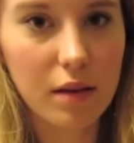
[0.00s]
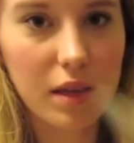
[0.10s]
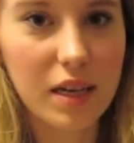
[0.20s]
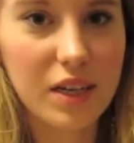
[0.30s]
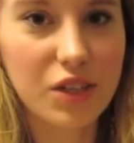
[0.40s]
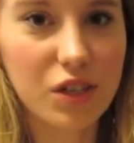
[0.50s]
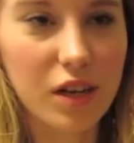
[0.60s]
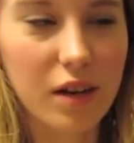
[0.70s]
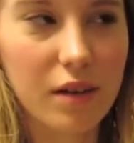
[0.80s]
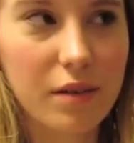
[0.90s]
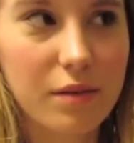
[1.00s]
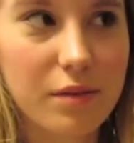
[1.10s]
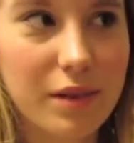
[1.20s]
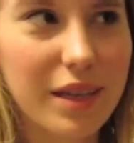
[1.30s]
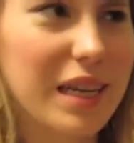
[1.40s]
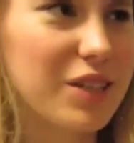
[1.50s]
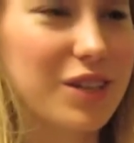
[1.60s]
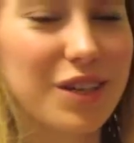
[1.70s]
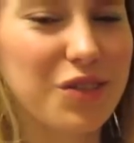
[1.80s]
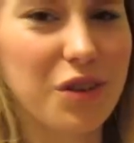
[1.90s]
conditioning
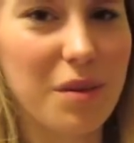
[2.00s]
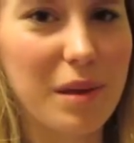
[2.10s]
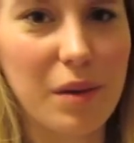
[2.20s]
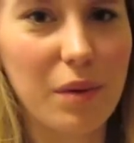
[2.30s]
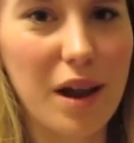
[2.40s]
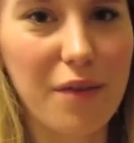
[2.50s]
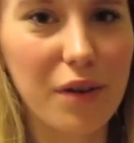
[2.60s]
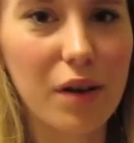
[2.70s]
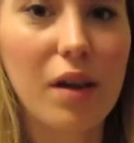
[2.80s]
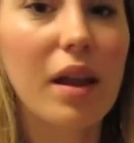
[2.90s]
treatment, whatever.